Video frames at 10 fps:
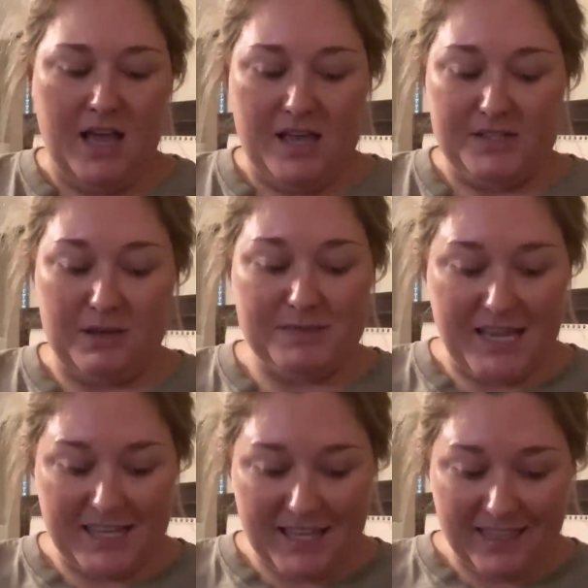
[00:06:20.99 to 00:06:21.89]
So I'm
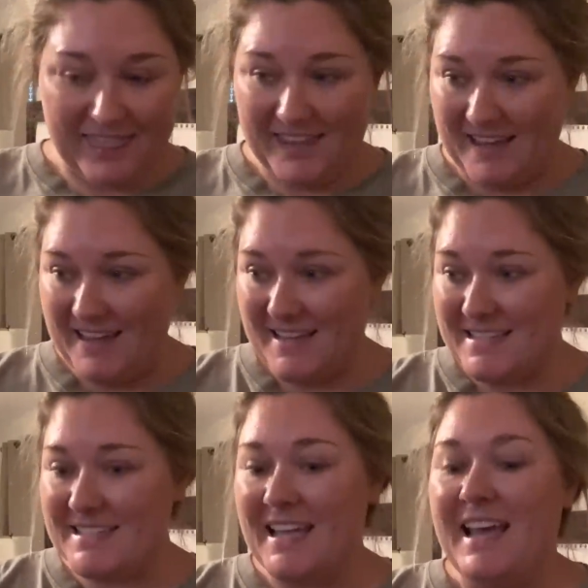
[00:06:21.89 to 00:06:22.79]
taking
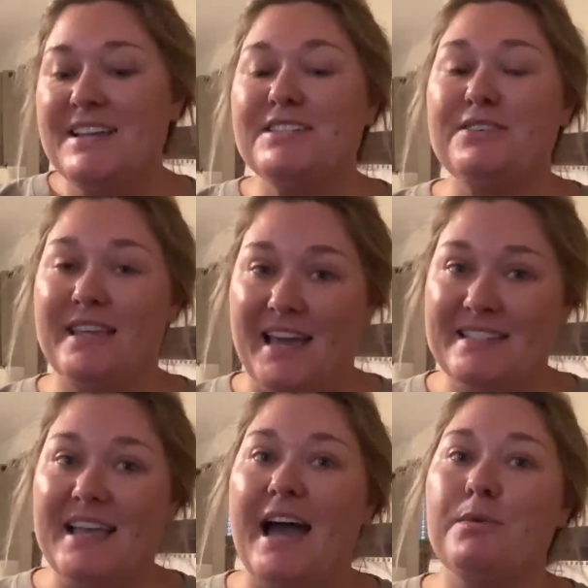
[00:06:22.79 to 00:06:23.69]
this. So yes,
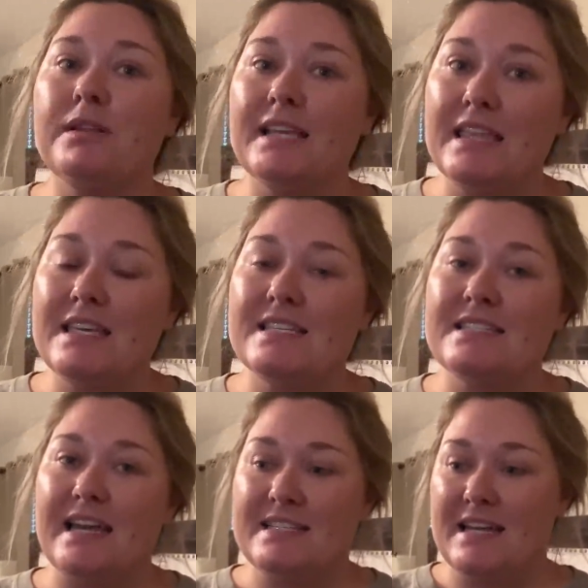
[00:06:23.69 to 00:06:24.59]
I will link this
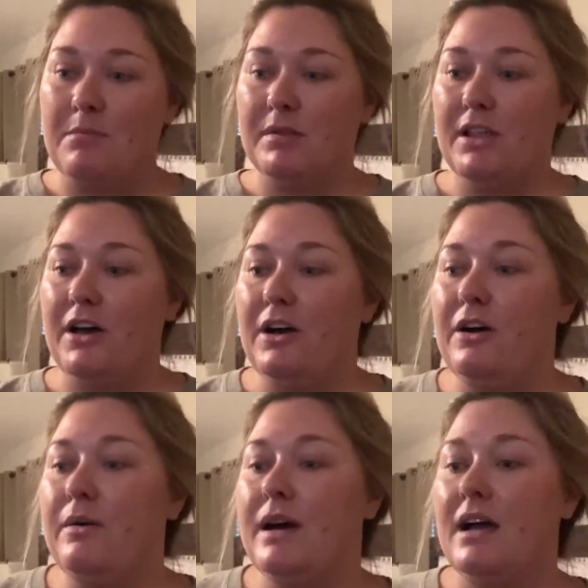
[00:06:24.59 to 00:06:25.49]
set down
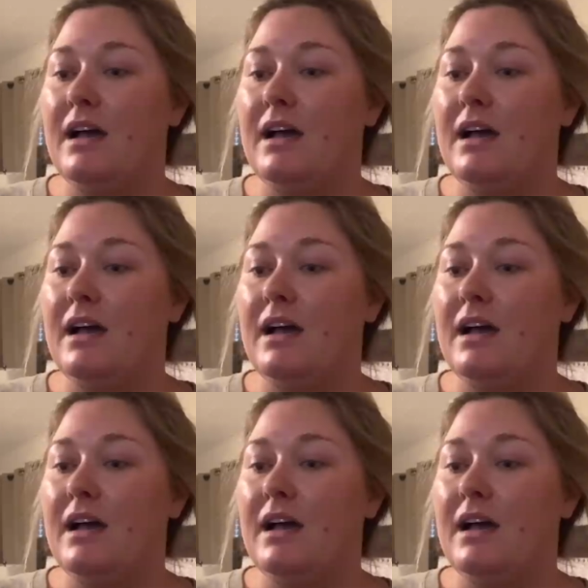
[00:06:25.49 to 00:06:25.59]
below.